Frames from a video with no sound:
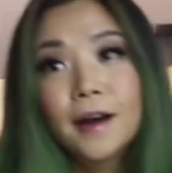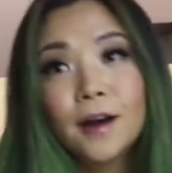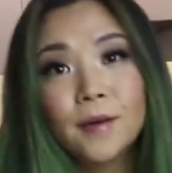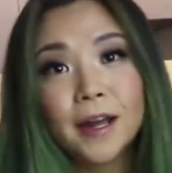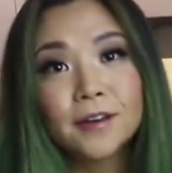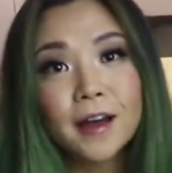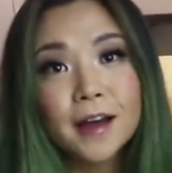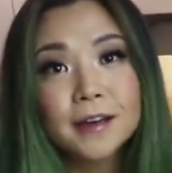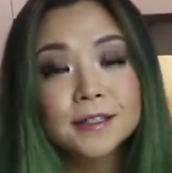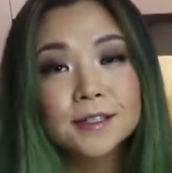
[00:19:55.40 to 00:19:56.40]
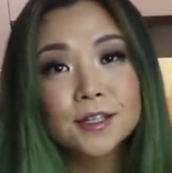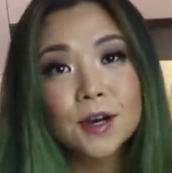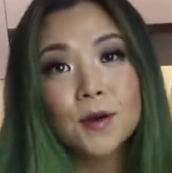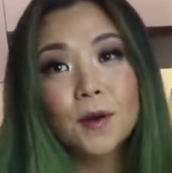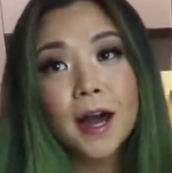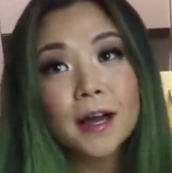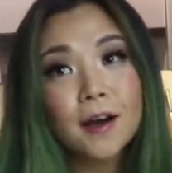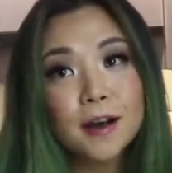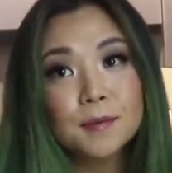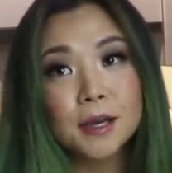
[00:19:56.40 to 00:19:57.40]
All right, you guys, so I
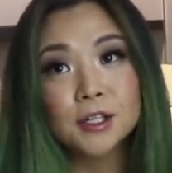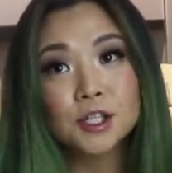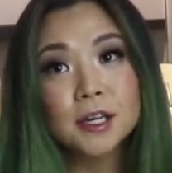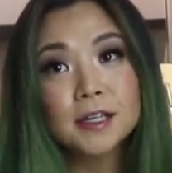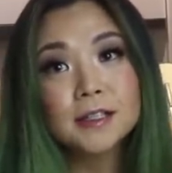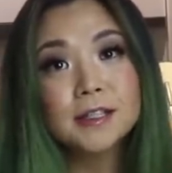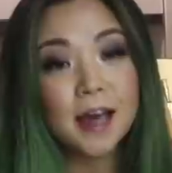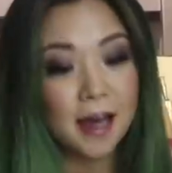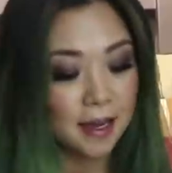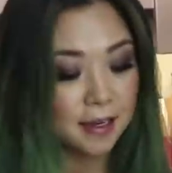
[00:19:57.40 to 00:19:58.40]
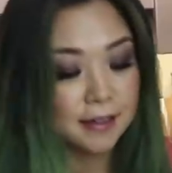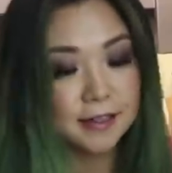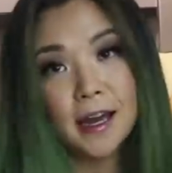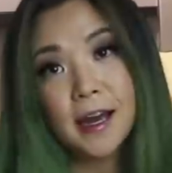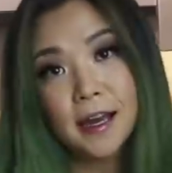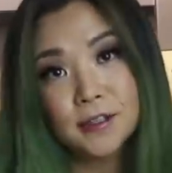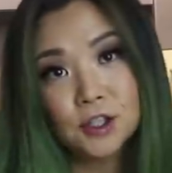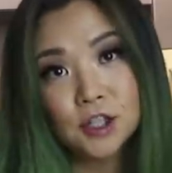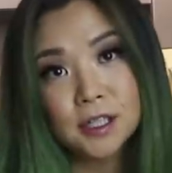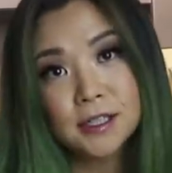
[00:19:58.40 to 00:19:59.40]
got impatient and I had
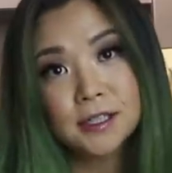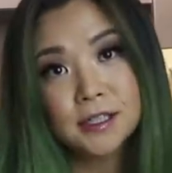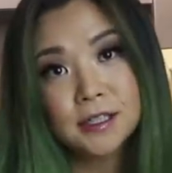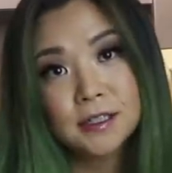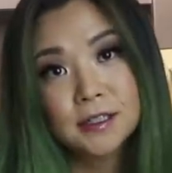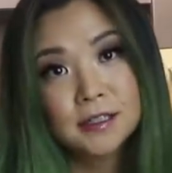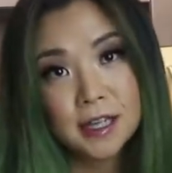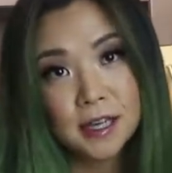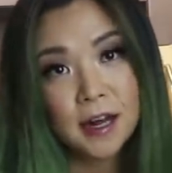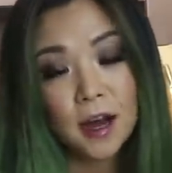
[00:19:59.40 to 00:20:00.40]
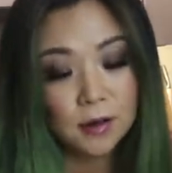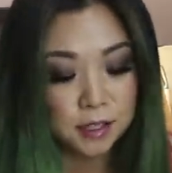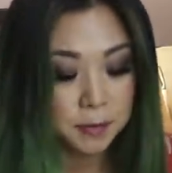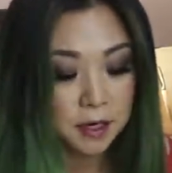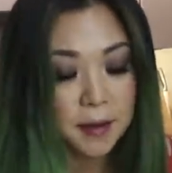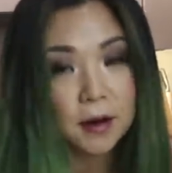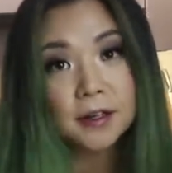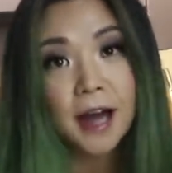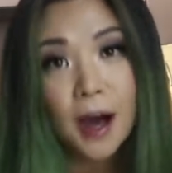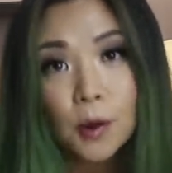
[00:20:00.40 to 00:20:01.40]
to just take it out. It's been about
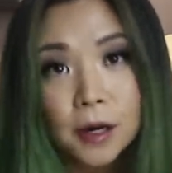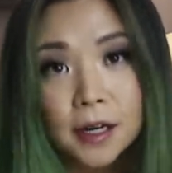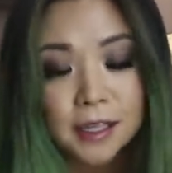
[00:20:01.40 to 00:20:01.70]
an hour.